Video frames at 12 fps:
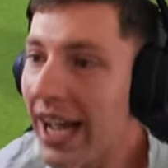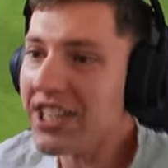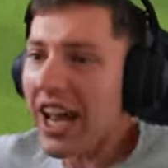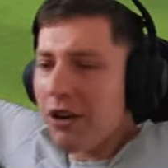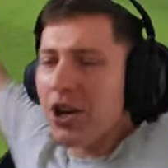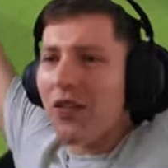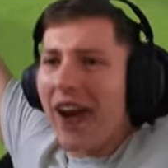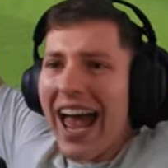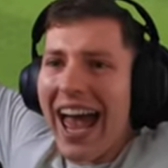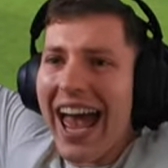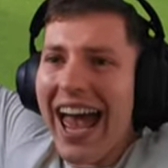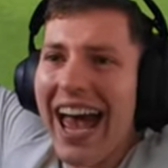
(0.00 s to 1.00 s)
It's
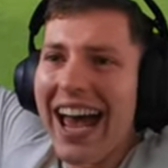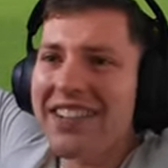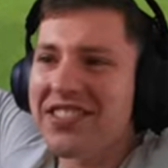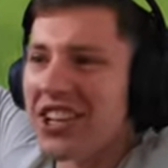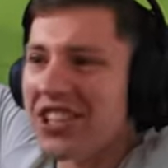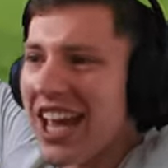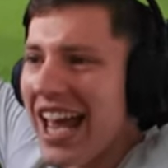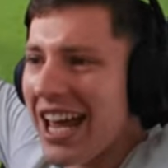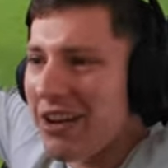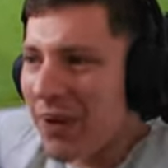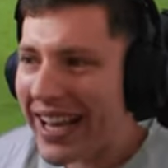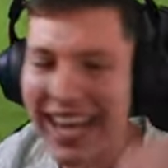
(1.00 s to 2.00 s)
Alcaraz. It's
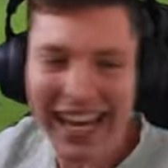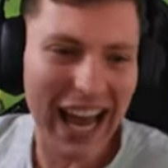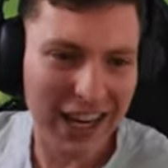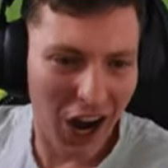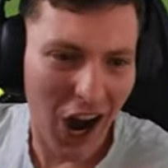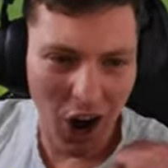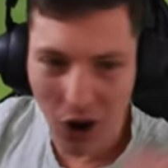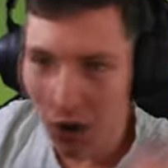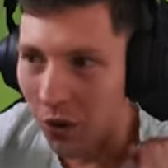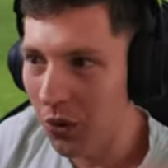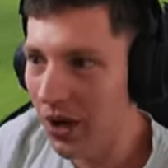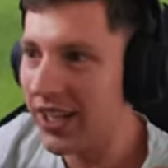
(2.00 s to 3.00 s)
in. We get our
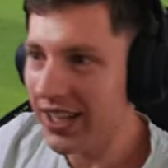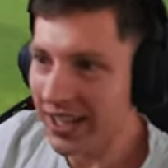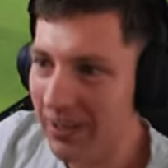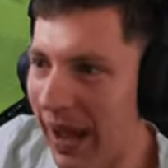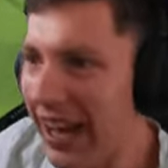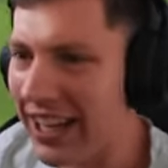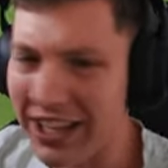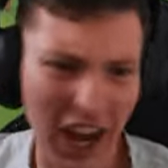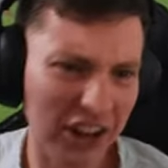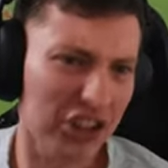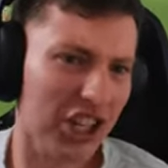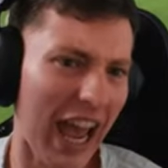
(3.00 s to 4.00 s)
goal.
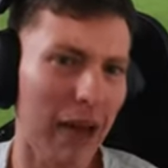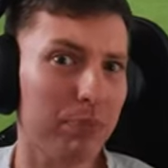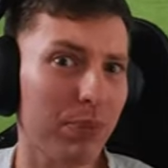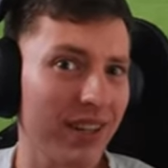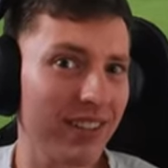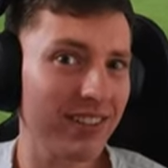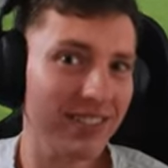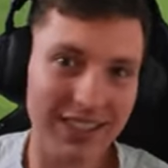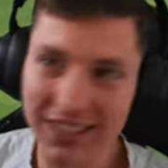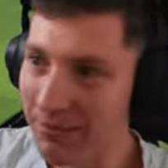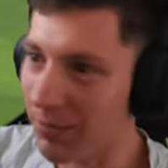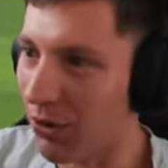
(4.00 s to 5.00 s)
Bella-Kotchap.
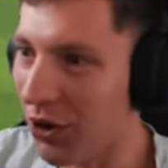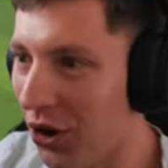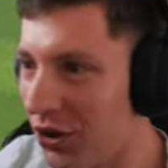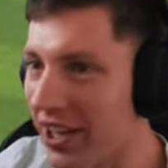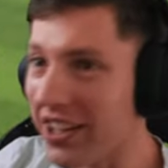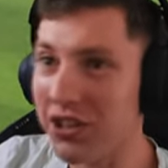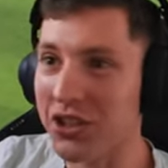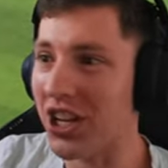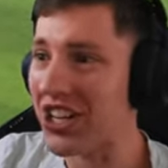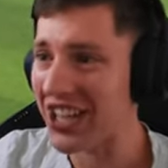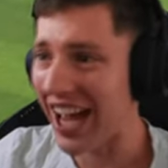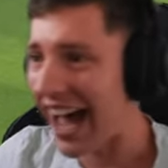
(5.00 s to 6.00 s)
Marauding
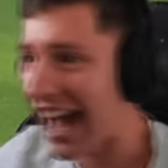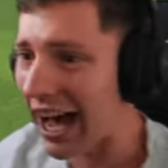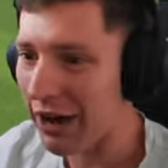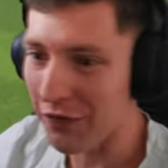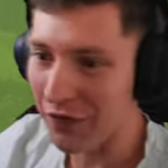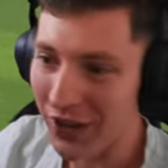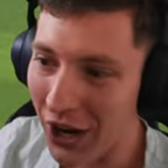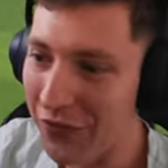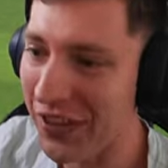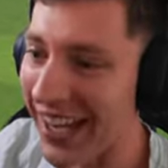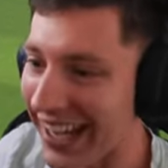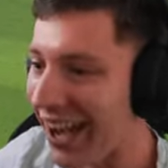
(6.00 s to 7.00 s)
centre half.
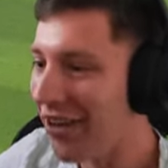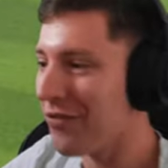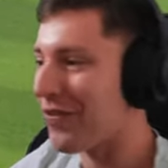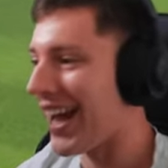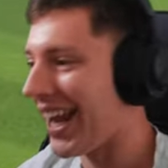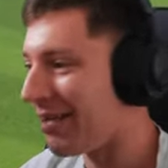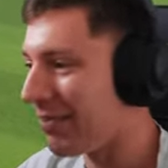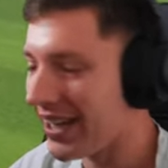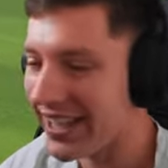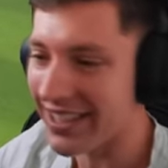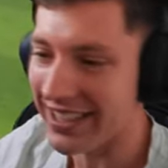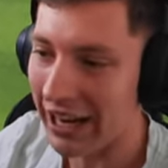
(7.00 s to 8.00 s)
Off you go, fella.
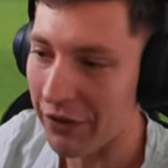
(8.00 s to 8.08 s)
Brilliant